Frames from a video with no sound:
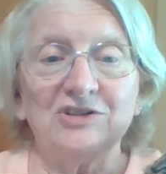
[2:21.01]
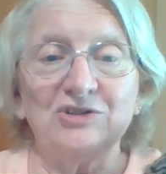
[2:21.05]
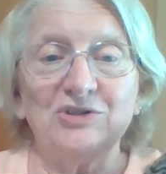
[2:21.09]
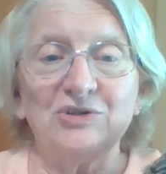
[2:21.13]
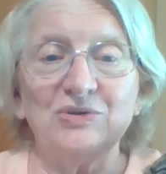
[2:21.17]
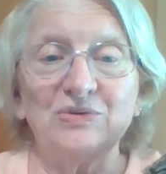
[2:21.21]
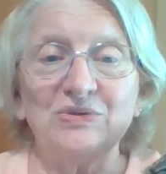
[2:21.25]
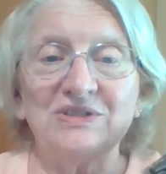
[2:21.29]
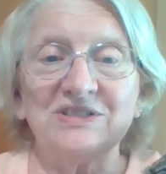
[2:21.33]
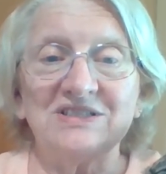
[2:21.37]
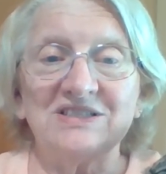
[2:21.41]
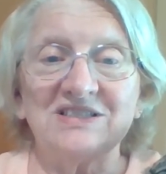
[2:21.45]

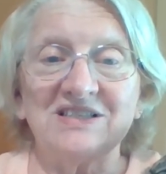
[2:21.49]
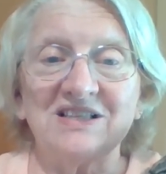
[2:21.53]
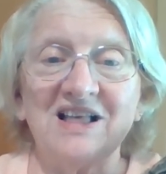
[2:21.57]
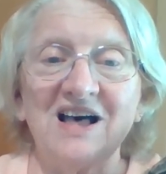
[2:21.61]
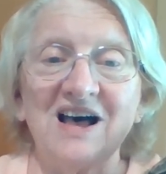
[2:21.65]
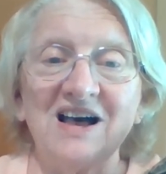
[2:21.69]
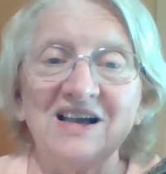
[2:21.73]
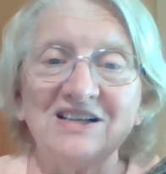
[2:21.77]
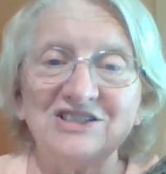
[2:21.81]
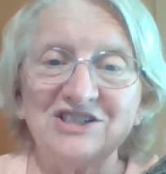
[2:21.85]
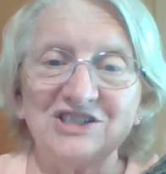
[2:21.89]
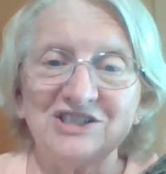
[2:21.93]
To
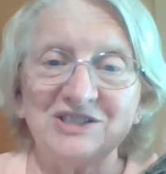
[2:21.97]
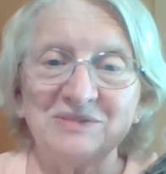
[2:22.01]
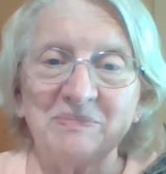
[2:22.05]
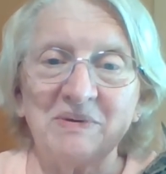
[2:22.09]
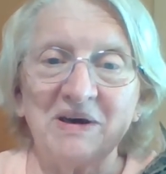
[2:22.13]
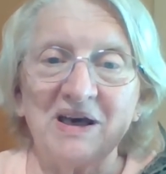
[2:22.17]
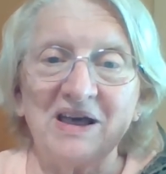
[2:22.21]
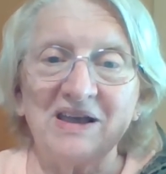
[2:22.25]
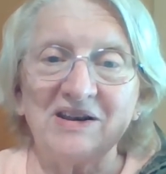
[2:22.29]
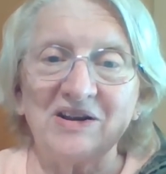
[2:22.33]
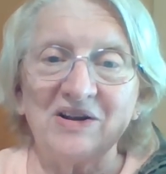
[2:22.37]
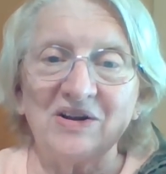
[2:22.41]
dislodge a
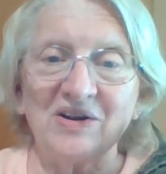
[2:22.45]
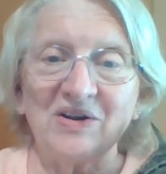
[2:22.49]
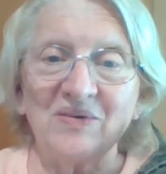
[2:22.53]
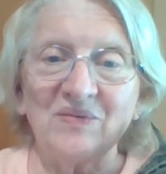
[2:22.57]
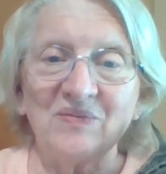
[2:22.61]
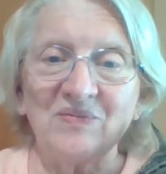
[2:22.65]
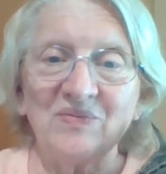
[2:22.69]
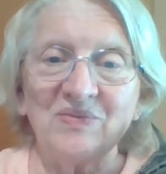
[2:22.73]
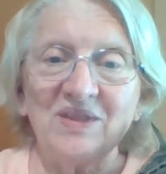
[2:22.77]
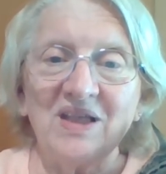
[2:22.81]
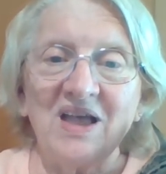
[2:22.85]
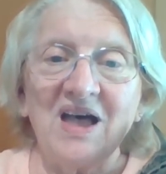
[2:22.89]

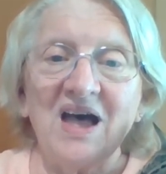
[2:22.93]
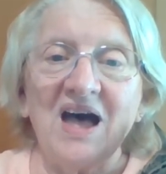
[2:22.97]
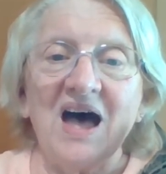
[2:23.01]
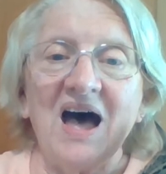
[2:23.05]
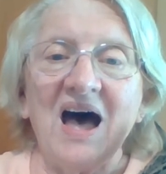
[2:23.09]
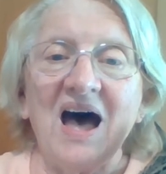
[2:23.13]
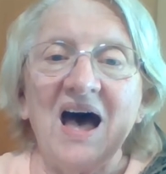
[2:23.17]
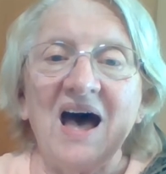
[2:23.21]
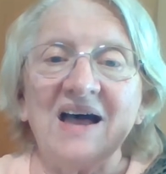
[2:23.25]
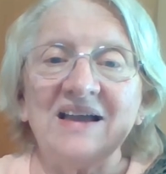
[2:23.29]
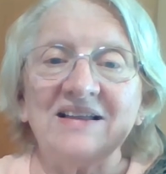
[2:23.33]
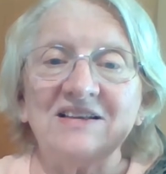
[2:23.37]
spider,
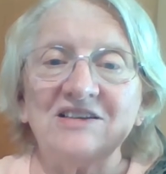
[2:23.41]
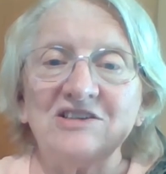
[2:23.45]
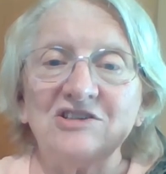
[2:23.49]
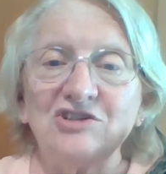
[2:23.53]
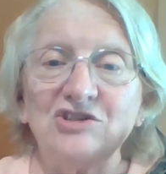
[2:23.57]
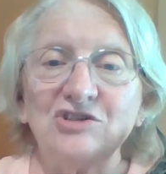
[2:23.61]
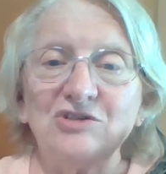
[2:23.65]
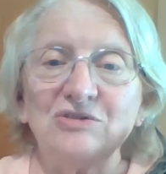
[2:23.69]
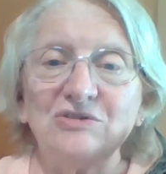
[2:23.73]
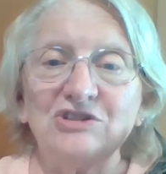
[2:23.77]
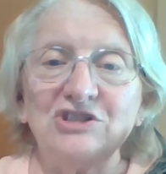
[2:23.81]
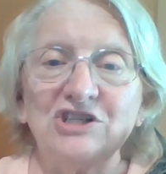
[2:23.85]

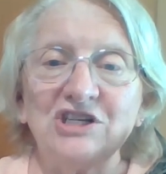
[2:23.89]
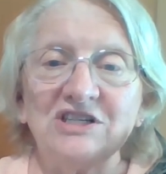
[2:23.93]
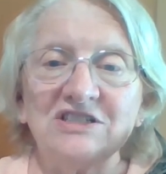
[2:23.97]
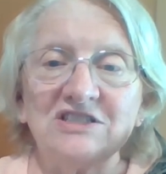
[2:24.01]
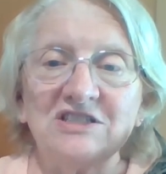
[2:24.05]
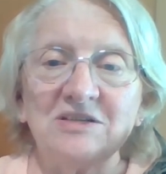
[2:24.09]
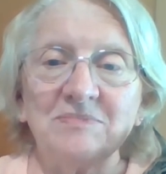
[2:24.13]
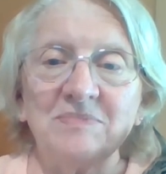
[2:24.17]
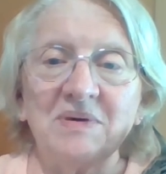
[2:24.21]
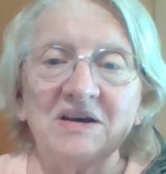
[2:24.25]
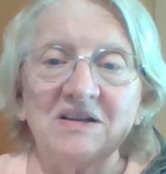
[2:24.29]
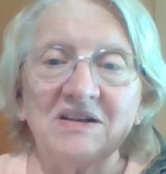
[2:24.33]
I'd do
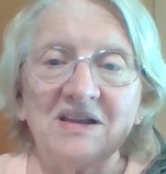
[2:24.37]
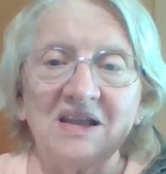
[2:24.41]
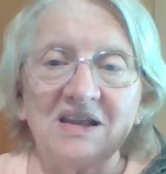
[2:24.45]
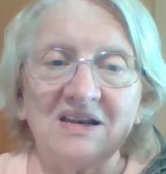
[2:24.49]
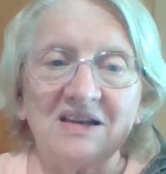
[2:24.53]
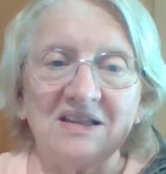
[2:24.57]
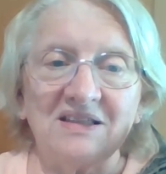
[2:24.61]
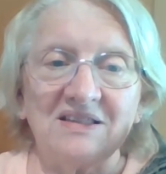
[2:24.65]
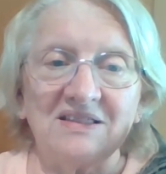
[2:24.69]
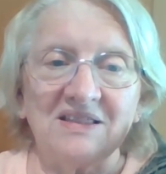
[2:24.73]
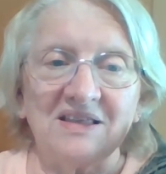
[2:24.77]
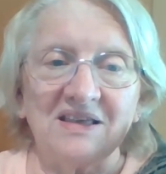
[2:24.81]
just about
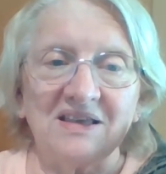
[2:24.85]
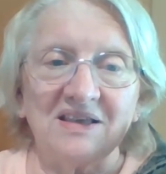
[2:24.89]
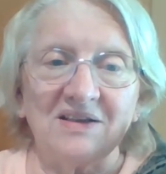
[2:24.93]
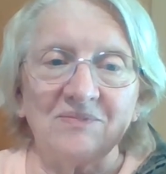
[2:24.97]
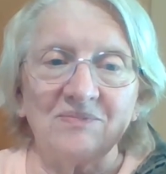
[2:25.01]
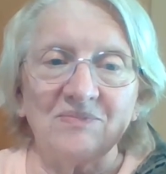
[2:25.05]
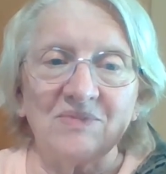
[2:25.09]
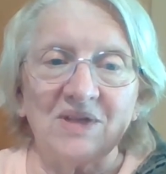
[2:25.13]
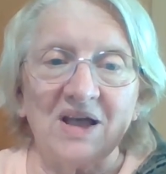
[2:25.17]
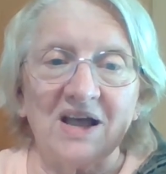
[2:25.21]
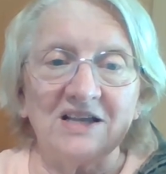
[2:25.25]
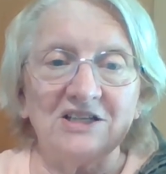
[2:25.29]

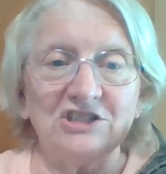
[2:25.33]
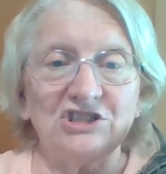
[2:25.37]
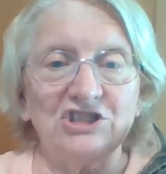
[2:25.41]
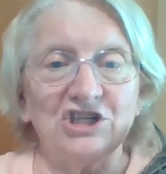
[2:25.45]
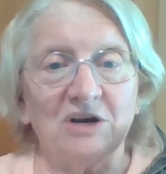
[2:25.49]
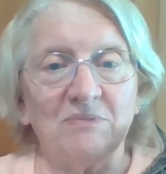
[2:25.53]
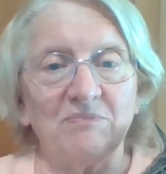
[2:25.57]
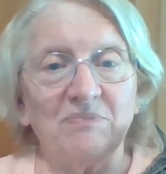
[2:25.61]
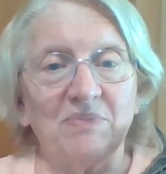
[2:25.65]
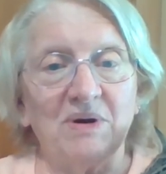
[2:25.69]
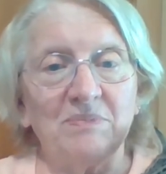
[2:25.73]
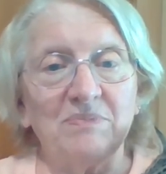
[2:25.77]
anything. I'd
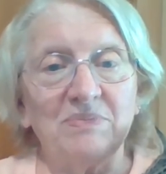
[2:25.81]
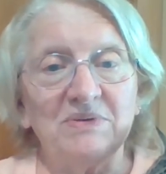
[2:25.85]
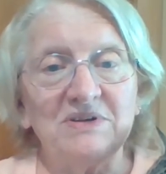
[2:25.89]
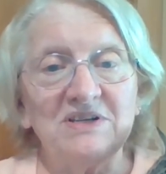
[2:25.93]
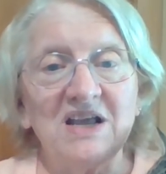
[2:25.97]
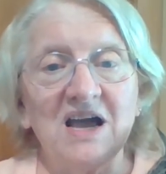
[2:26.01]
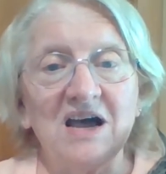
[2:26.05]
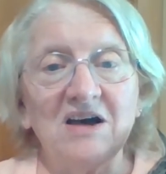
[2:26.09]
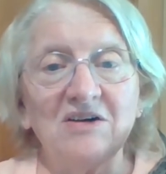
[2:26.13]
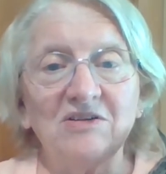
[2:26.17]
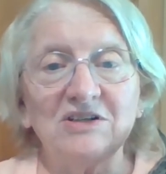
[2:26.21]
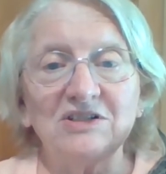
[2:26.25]
jump up and
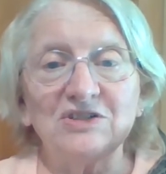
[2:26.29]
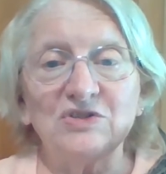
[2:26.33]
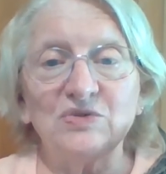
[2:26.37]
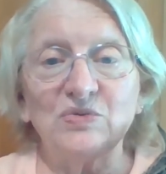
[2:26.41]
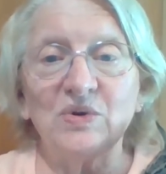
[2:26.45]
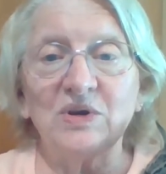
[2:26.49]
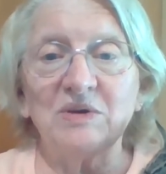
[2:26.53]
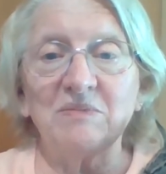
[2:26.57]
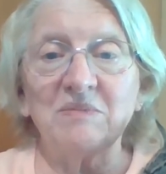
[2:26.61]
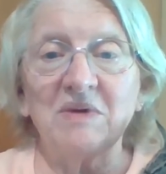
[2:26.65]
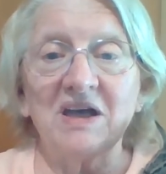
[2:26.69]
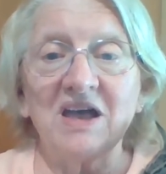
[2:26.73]
down and
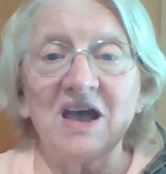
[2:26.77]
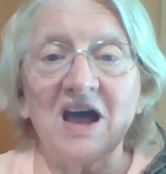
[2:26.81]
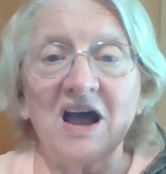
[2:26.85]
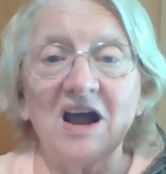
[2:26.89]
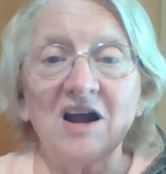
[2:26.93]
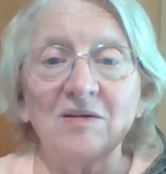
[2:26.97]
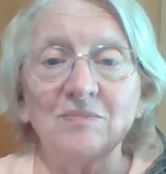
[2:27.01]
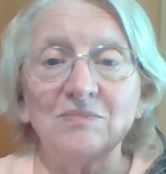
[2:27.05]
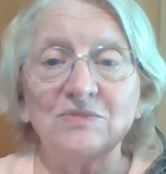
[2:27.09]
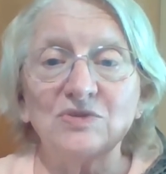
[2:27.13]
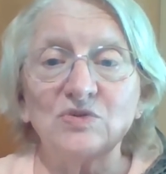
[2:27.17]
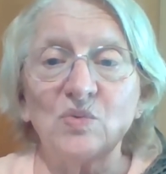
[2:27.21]
swing my
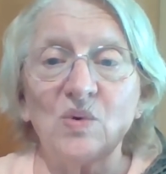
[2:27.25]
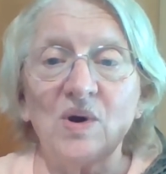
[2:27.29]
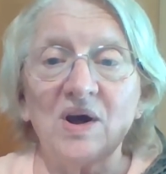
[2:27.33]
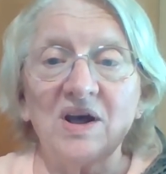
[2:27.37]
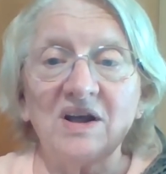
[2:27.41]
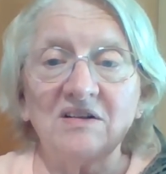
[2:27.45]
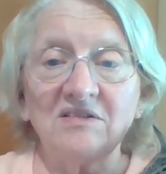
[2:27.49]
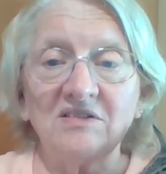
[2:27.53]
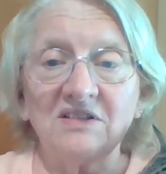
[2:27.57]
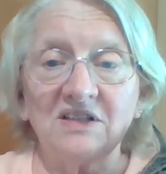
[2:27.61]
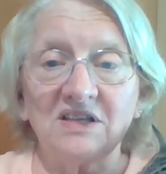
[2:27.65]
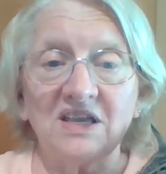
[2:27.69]
arms
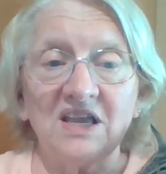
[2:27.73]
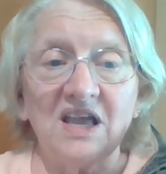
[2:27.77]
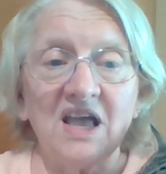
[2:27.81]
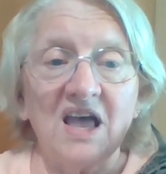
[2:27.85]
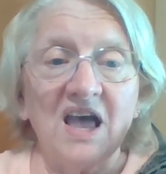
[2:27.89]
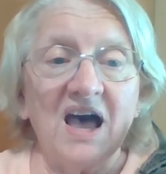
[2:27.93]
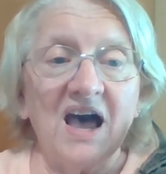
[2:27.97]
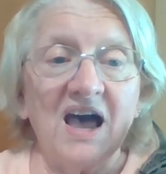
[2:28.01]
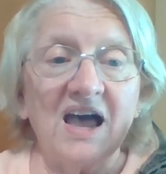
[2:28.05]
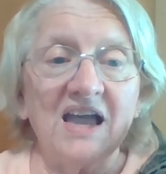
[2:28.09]
wildly.